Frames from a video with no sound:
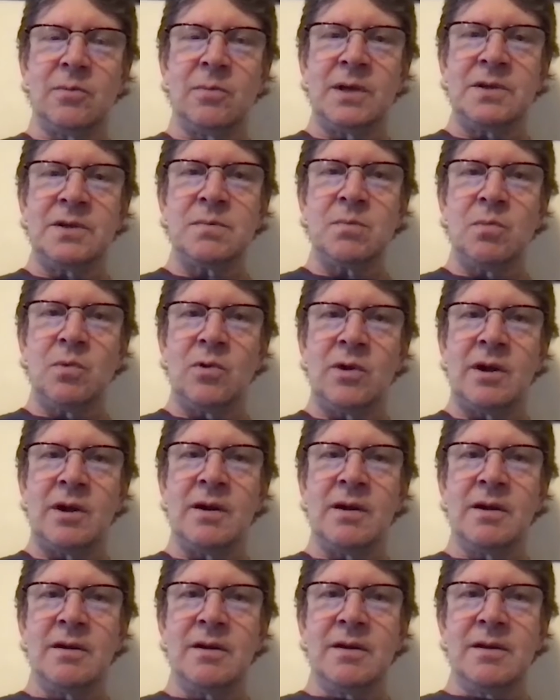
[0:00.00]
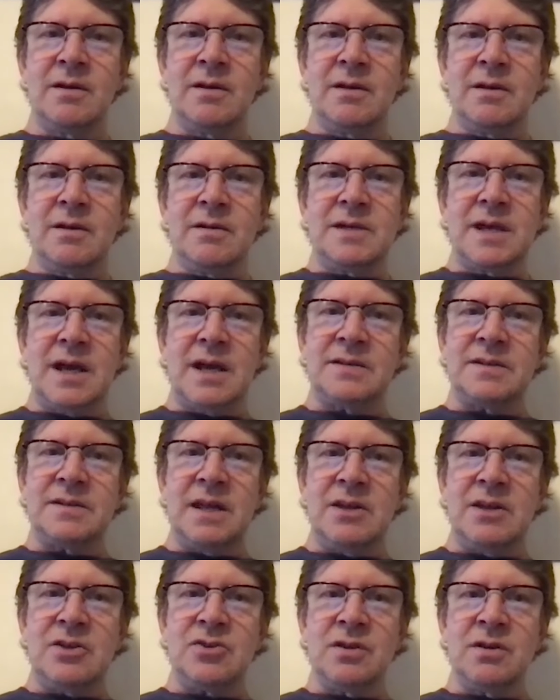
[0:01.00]
whole bunch more
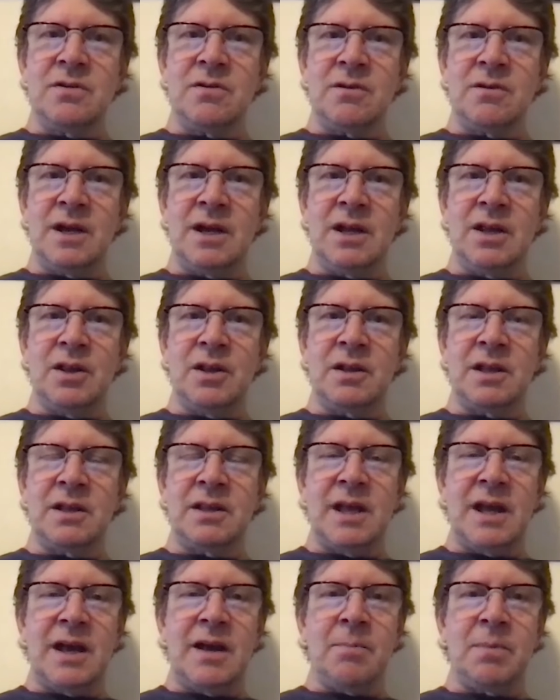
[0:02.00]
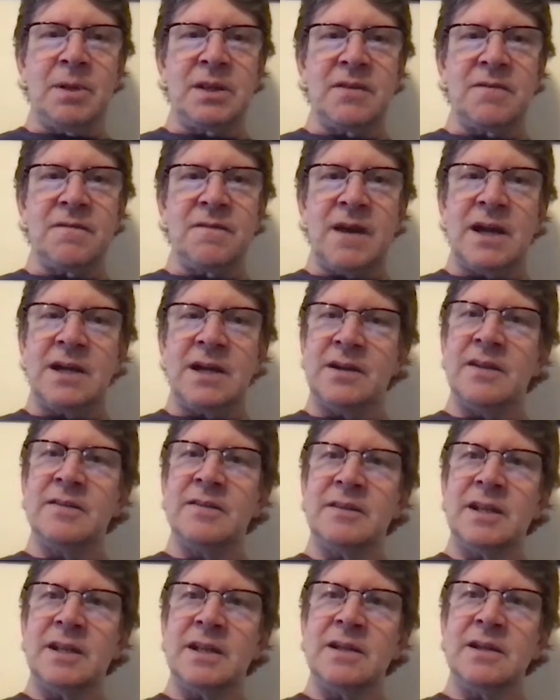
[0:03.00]
taxation or anything like that, but the fact
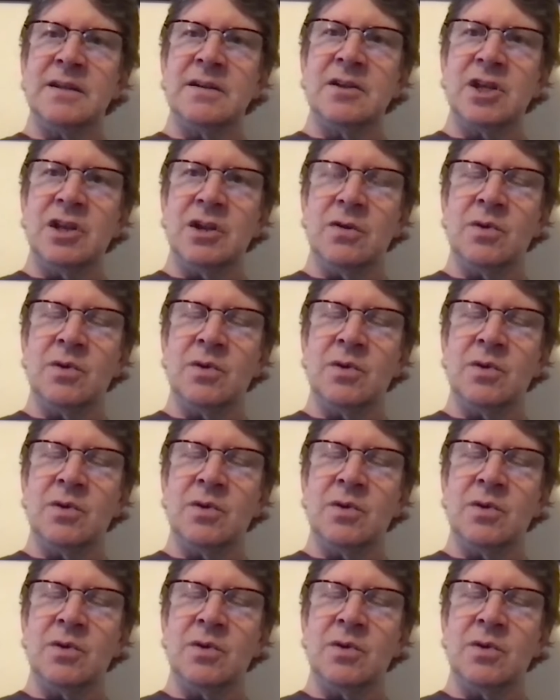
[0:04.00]
is that,